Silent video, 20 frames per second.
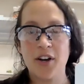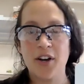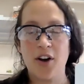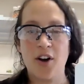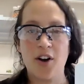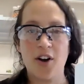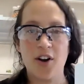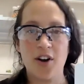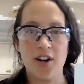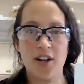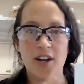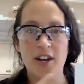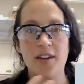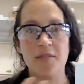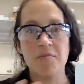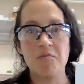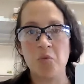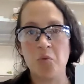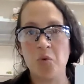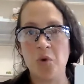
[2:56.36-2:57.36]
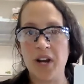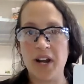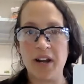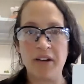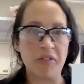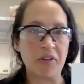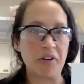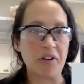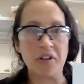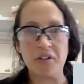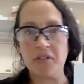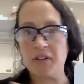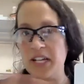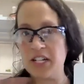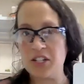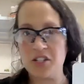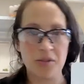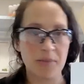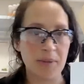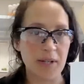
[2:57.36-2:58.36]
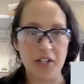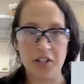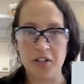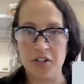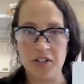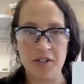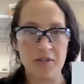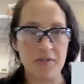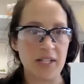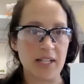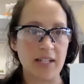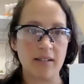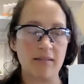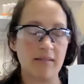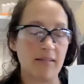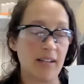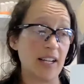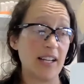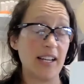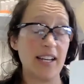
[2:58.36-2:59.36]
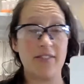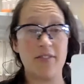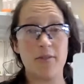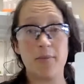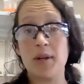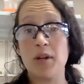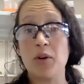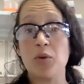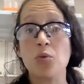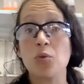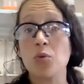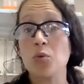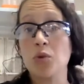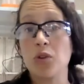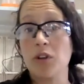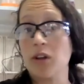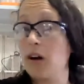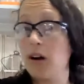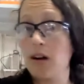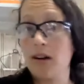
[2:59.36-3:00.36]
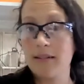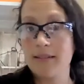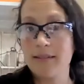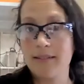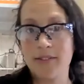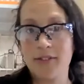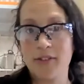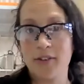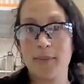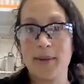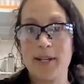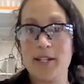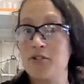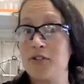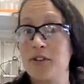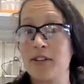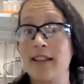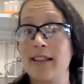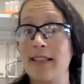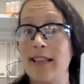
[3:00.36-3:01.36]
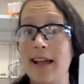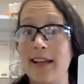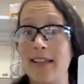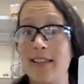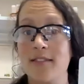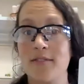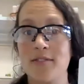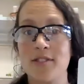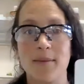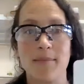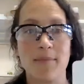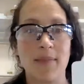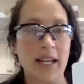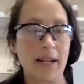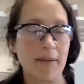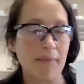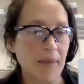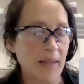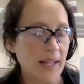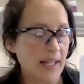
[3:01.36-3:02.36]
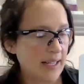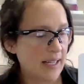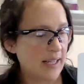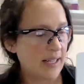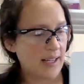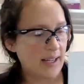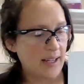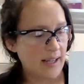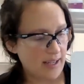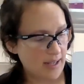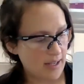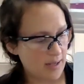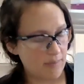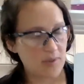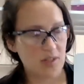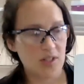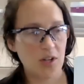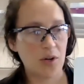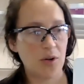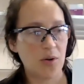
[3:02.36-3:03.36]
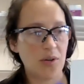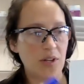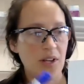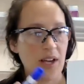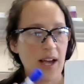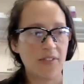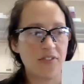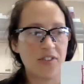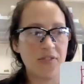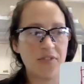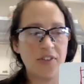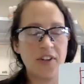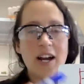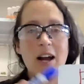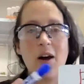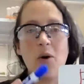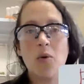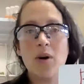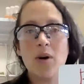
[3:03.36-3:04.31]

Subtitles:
on whatever instrument you're using. It could even be a ruler if you're measuring the length of something. So you have to figure out